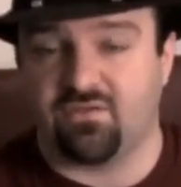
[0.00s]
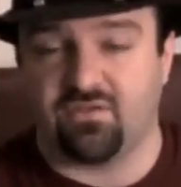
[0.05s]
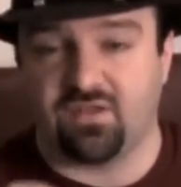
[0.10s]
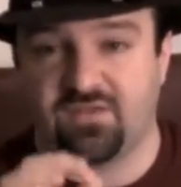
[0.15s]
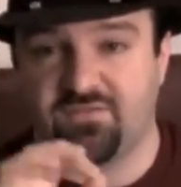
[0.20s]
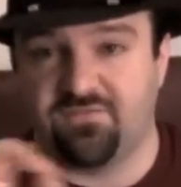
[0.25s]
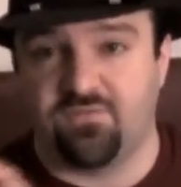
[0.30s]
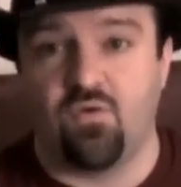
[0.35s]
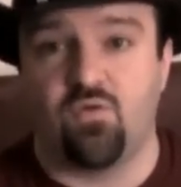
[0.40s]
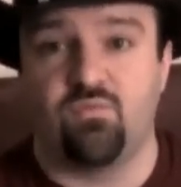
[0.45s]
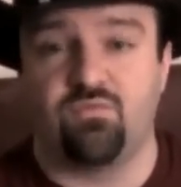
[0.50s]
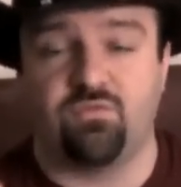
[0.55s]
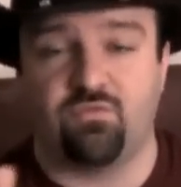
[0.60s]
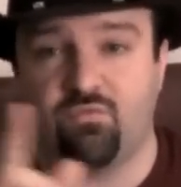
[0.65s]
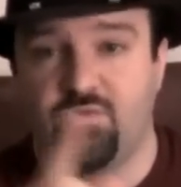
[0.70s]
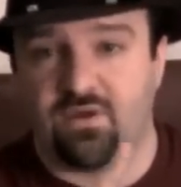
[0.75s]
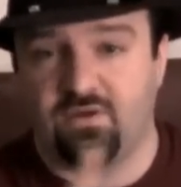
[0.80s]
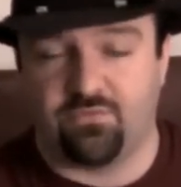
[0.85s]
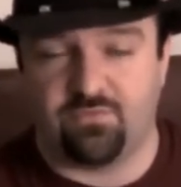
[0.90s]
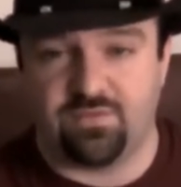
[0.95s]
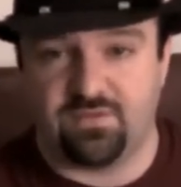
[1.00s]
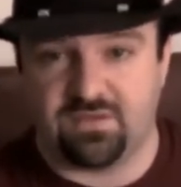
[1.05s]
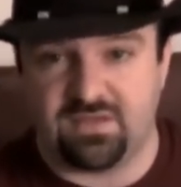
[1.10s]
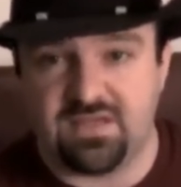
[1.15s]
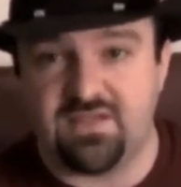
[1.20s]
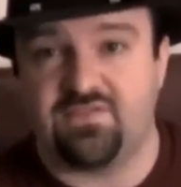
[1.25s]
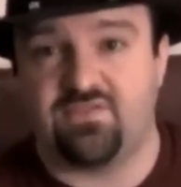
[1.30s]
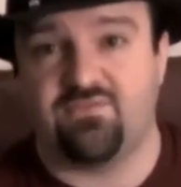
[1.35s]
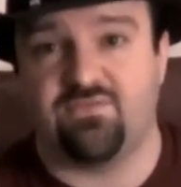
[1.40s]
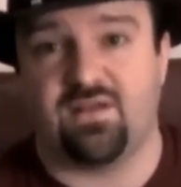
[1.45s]
They're like foam squares with
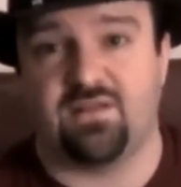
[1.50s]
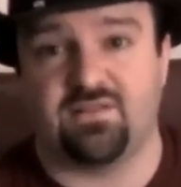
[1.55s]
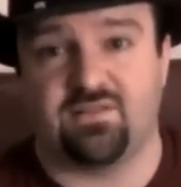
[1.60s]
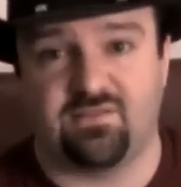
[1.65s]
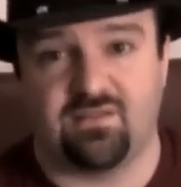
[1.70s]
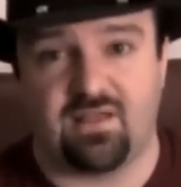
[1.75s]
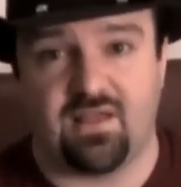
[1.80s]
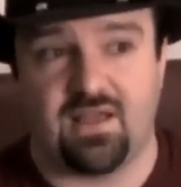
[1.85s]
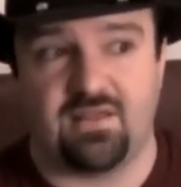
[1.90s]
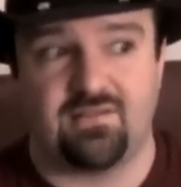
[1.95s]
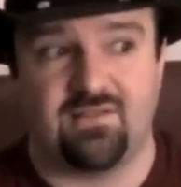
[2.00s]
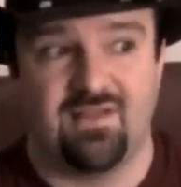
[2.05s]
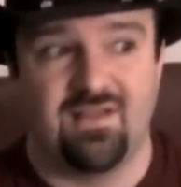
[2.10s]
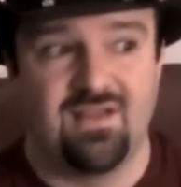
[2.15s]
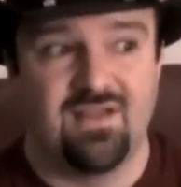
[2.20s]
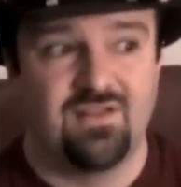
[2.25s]
adhesive on the sides.